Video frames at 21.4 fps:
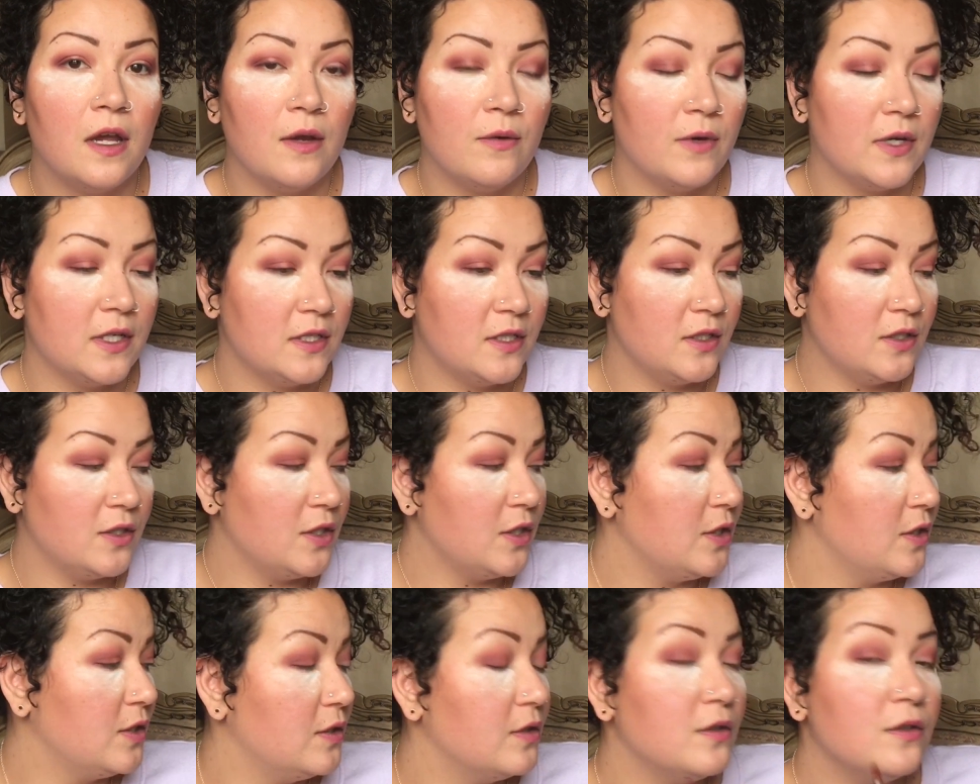I want
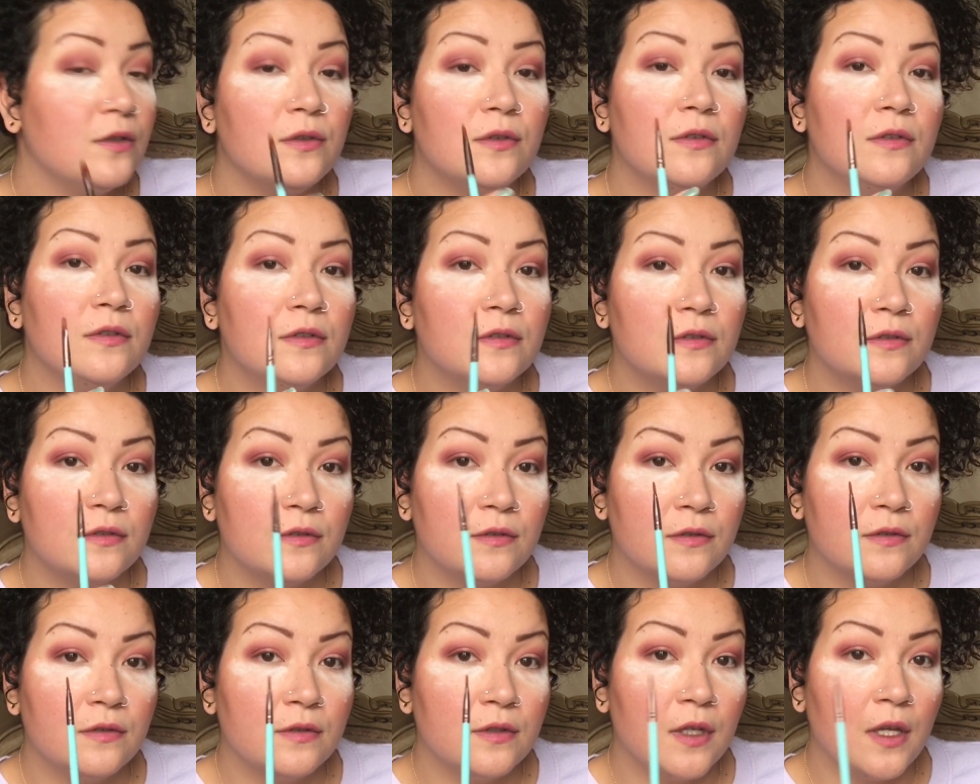to
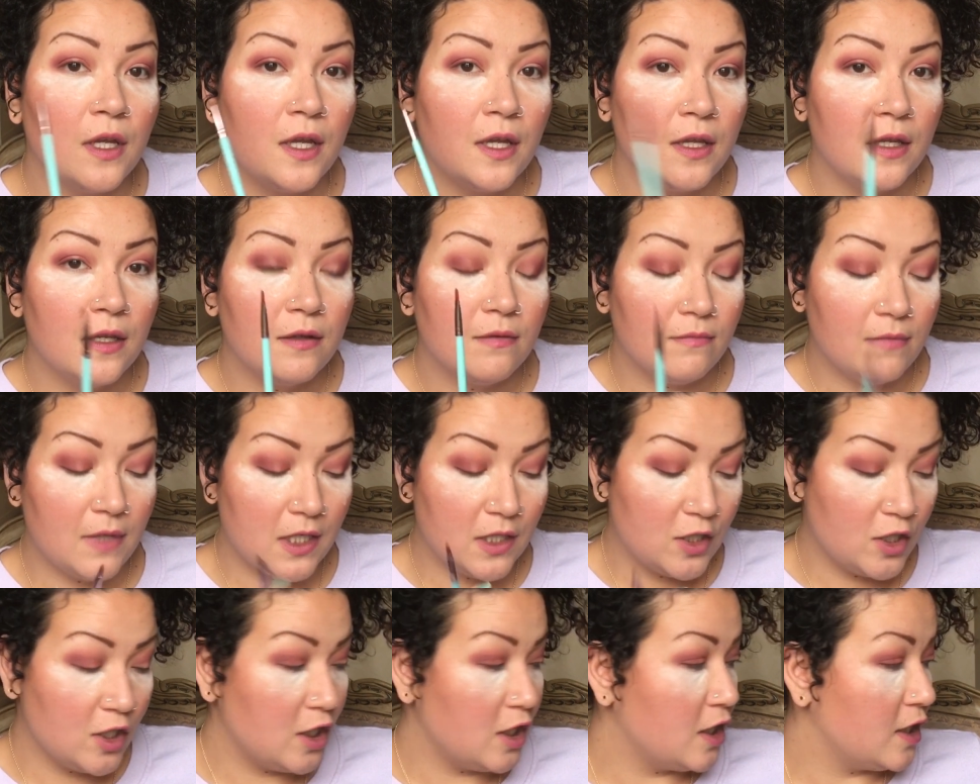make
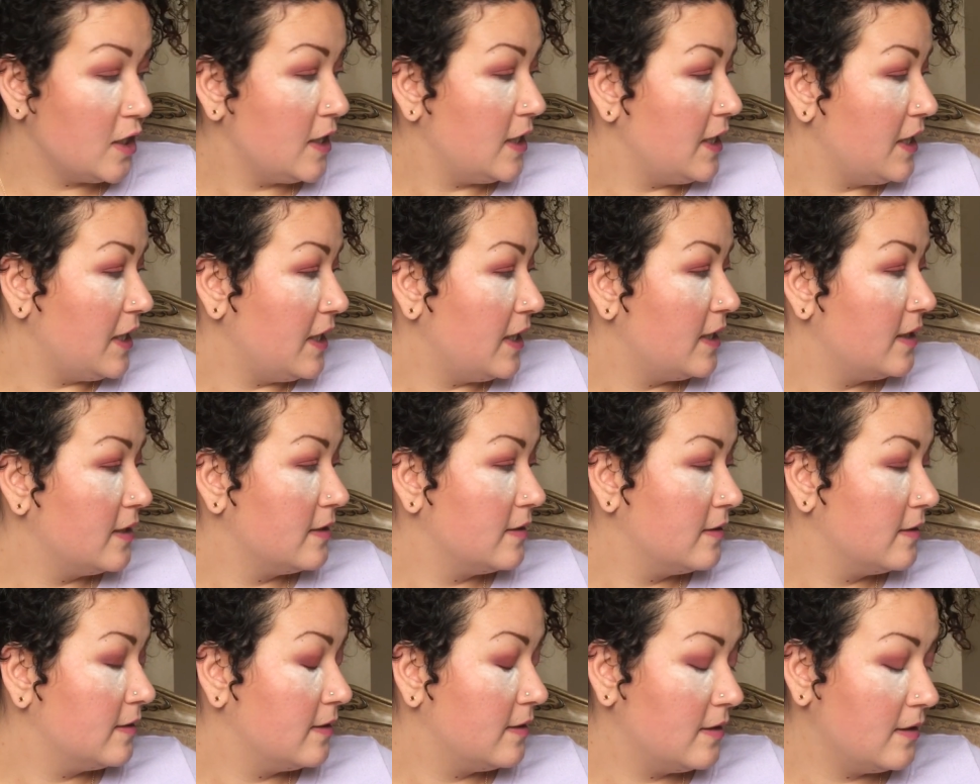sure that
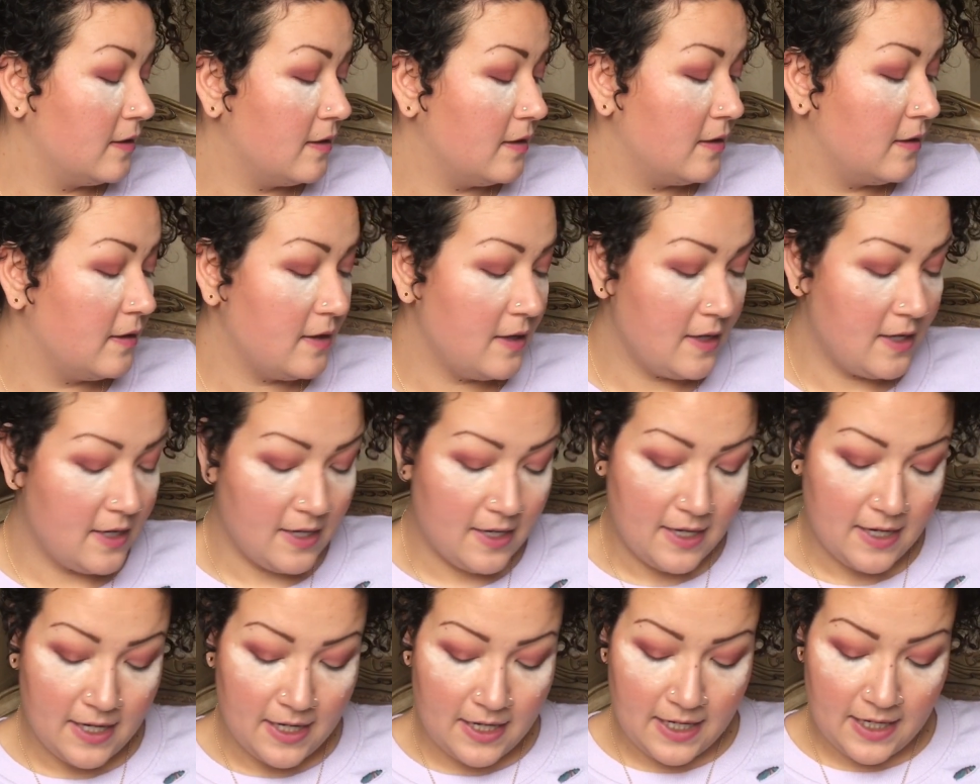
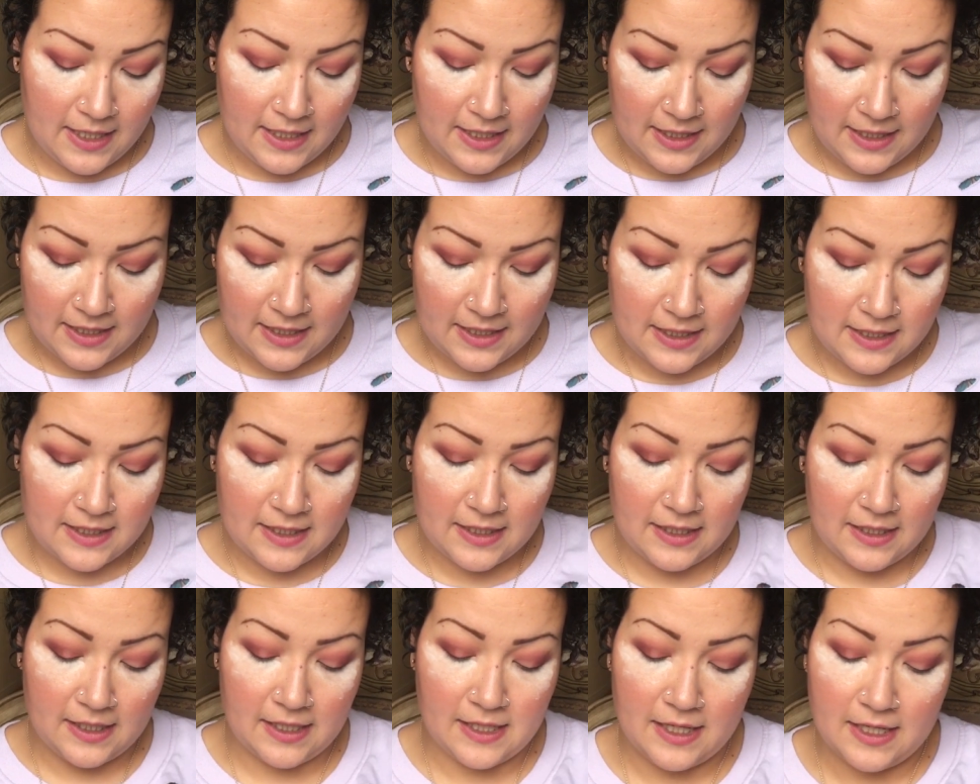it
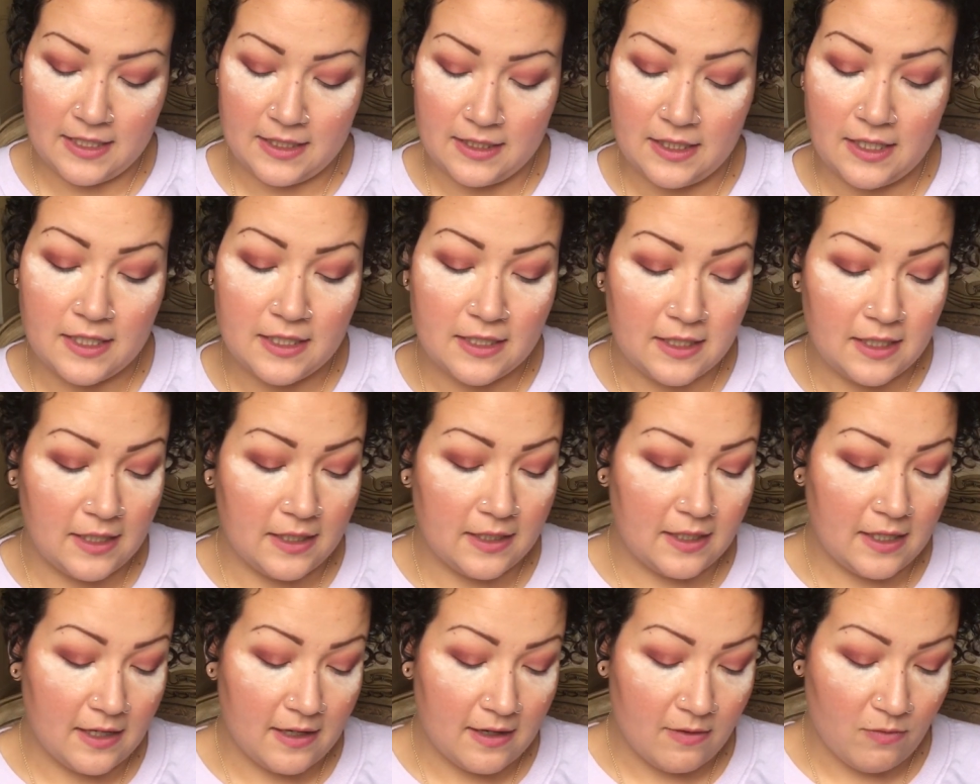is as nice
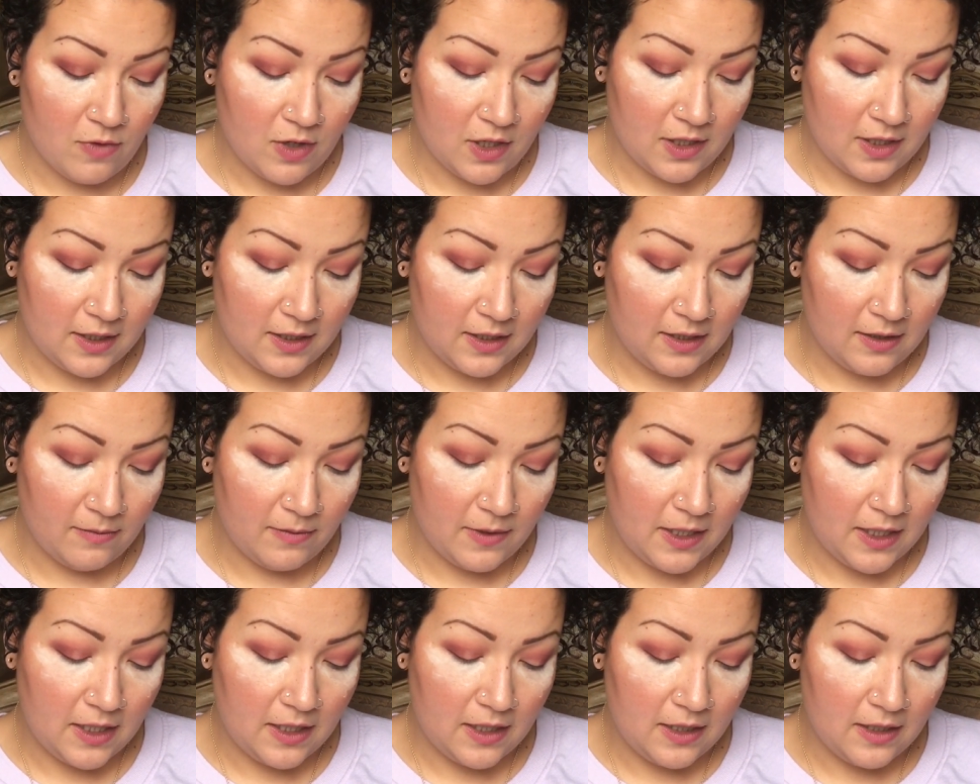as I want it to
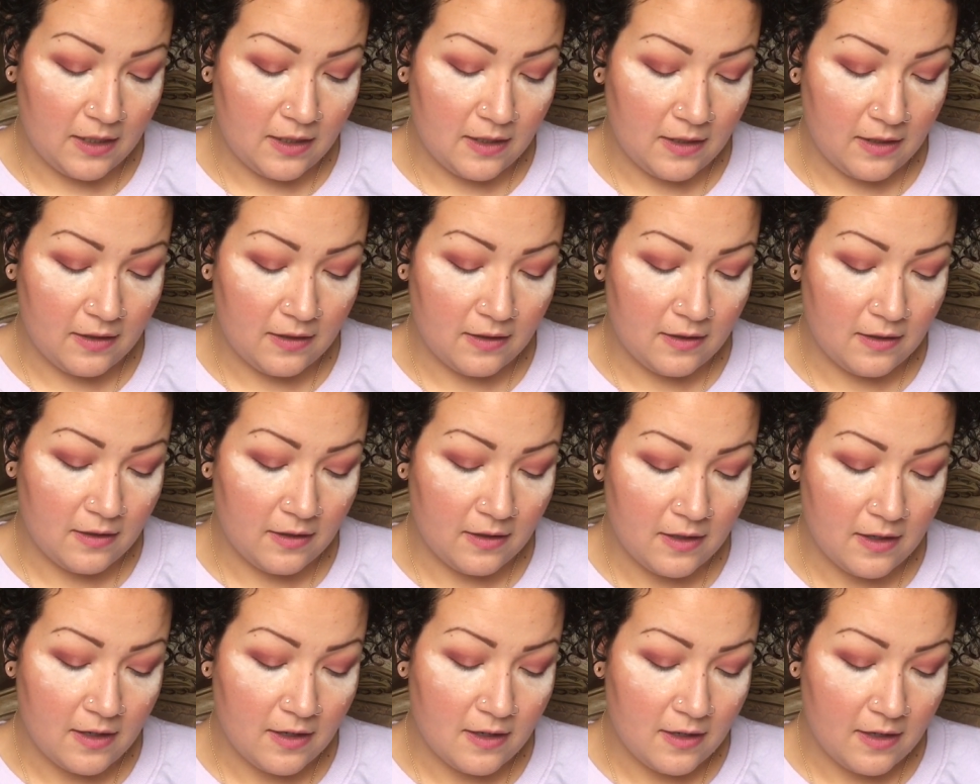be.
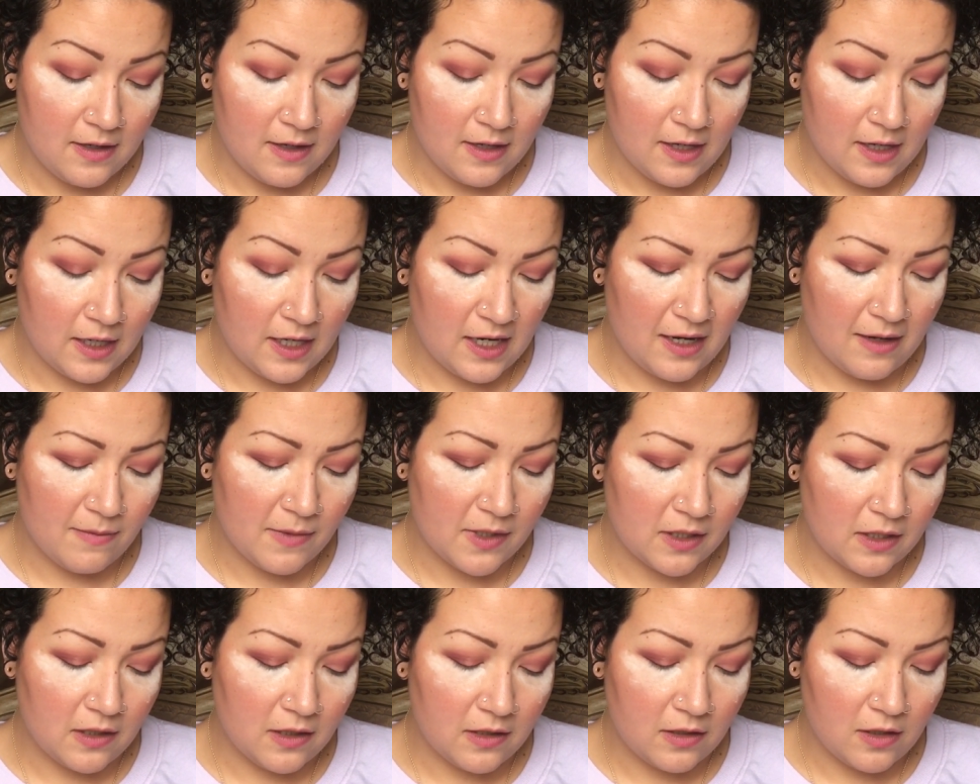Again, I'm
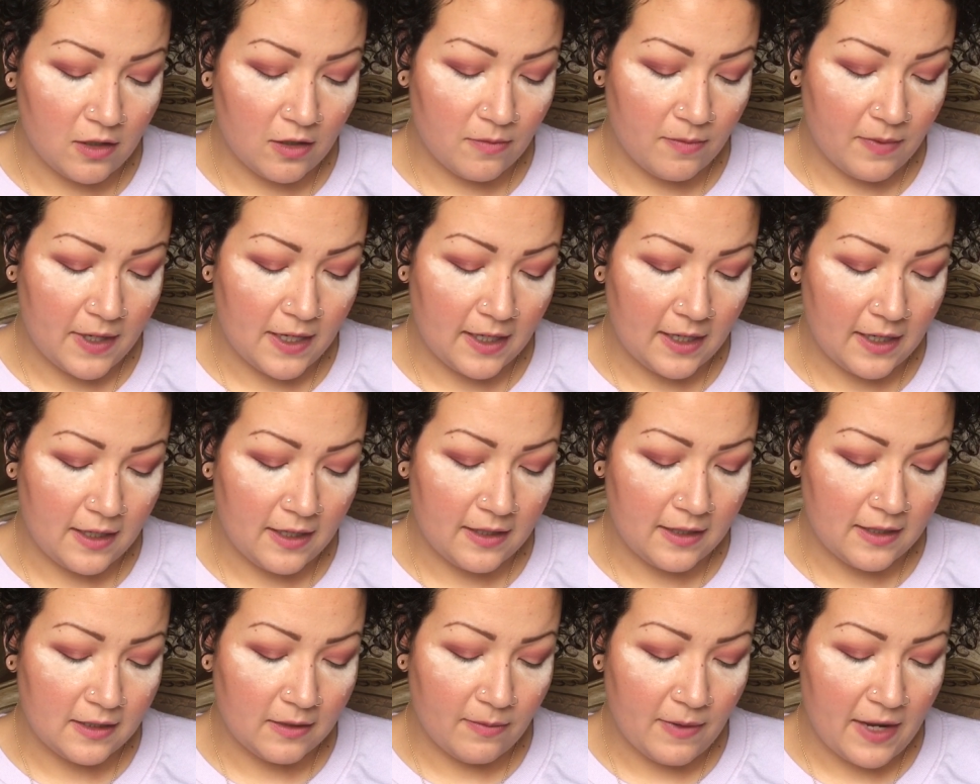using the dark pink
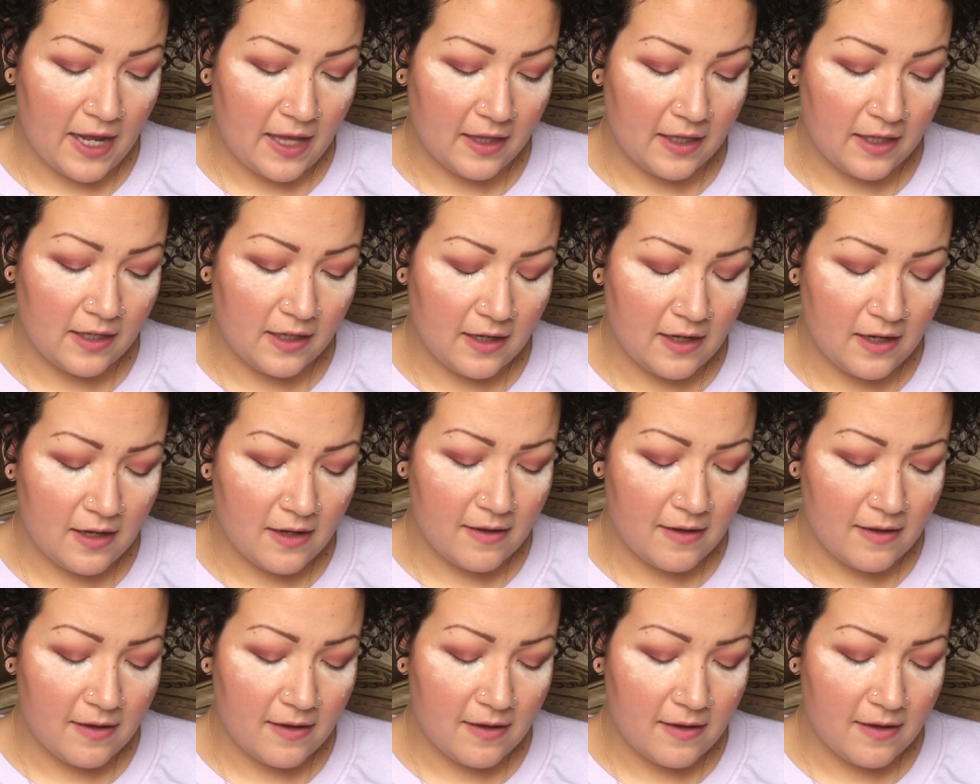in this palette.